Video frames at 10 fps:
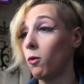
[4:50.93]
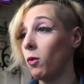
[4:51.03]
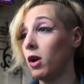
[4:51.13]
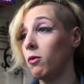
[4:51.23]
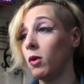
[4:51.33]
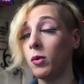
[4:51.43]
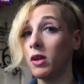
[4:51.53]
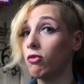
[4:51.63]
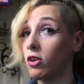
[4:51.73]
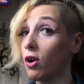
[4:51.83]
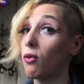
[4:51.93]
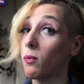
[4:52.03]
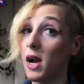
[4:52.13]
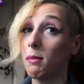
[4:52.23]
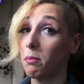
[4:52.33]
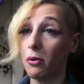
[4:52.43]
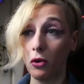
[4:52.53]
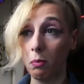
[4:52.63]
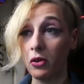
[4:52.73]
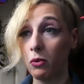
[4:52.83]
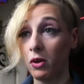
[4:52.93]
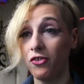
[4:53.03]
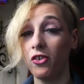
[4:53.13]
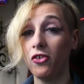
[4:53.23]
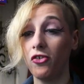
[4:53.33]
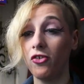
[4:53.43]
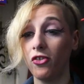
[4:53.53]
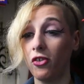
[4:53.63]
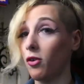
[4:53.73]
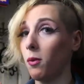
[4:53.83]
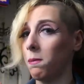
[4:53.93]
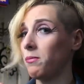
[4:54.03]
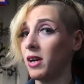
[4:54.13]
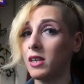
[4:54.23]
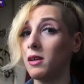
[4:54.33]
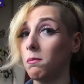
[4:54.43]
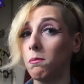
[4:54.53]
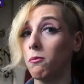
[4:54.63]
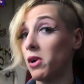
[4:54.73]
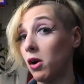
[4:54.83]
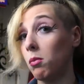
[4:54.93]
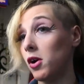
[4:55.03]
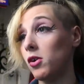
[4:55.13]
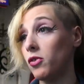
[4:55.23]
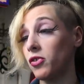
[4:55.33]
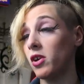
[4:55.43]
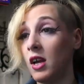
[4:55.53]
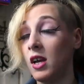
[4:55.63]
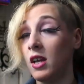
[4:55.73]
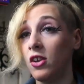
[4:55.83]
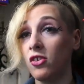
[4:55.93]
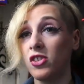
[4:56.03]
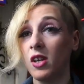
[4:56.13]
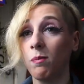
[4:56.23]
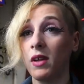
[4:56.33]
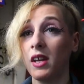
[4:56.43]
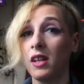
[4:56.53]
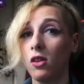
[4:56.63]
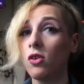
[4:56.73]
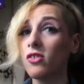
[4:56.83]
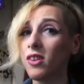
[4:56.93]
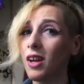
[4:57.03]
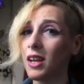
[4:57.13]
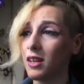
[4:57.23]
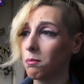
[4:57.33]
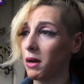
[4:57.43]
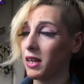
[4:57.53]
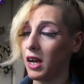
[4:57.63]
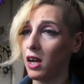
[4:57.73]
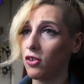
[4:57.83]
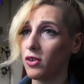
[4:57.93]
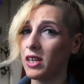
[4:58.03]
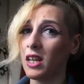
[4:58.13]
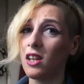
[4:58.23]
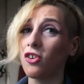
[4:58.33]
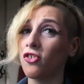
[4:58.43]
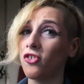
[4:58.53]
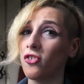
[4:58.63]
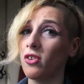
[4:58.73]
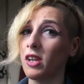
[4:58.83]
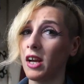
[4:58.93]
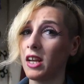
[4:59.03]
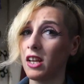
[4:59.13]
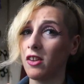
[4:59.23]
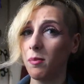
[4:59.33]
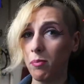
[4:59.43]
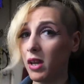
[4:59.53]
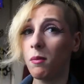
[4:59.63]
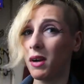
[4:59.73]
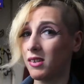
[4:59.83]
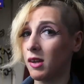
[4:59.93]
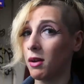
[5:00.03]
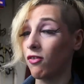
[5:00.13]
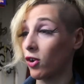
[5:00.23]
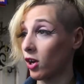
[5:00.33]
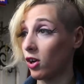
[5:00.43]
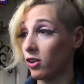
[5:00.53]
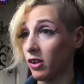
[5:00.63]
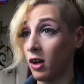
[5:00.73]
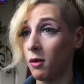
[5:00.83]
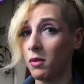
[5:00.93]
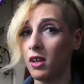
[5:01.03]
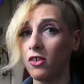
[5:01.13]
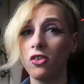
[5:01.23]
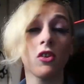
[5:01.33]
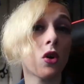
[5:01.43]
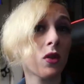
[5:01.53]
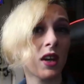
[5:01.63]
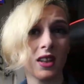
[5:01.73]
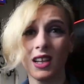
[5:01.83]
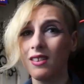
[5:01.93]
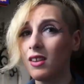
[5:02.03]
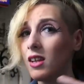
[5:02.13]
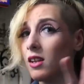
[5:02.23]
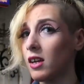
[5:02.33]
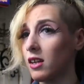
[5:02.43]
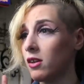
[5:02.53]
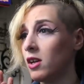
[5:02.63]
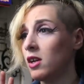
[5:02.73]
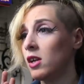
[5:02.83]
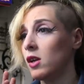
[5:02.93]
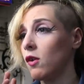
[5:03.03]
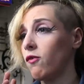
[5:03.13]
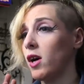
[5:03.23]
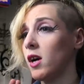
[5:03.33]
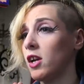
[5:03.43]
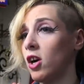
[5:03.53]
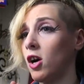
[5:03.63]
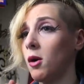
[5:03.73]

what we would call rabbit poop, which is just little tiny brown balls. And there's some that it looks like, by the coloring, it looks like it's been in my stomach for a long time. Because, you know, like, let's say, like, you find